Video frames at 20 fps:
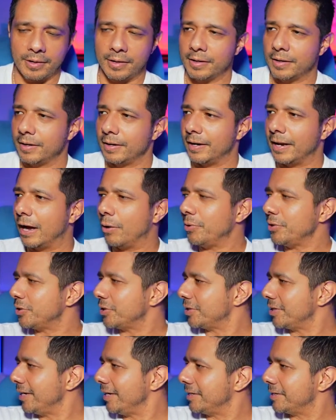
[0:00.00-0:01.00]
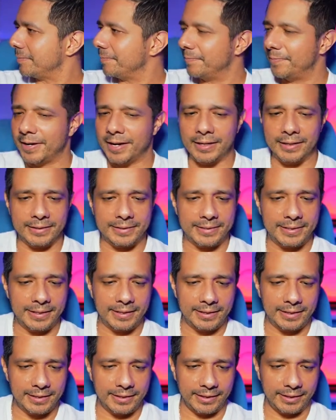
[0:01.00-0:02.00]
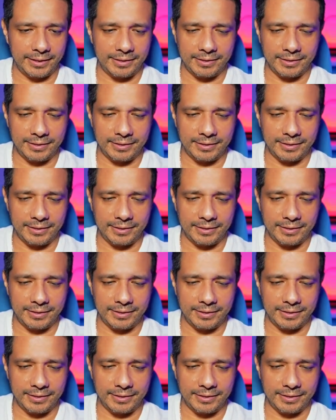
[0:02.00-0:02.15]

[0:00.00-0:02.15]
Now we just need some volatility.